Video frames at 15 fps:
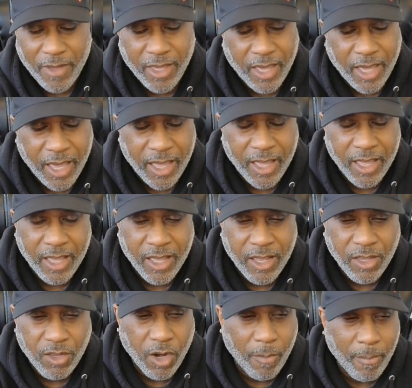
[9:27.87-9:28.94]
He can't,
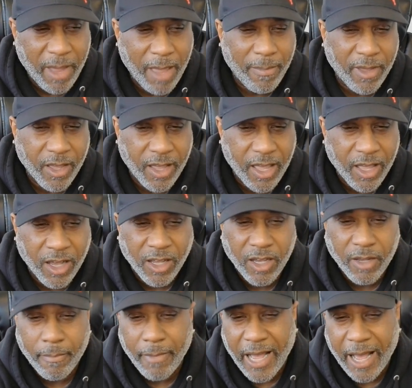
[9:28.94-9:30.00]
you know, maybe a, a
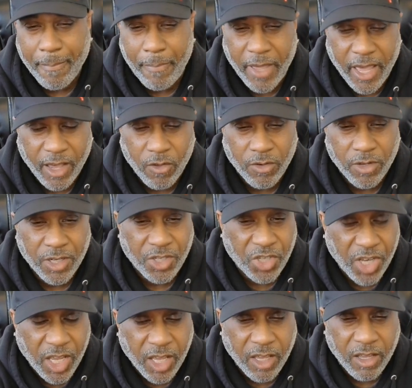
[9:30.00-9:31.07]
goodbye peck on the
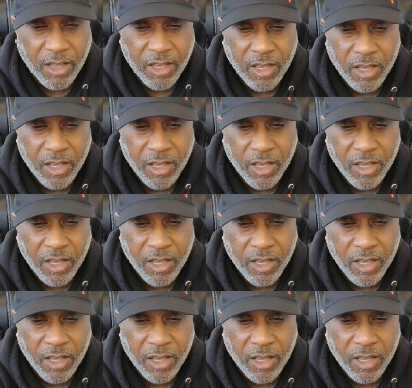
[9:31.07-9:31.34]
cheek,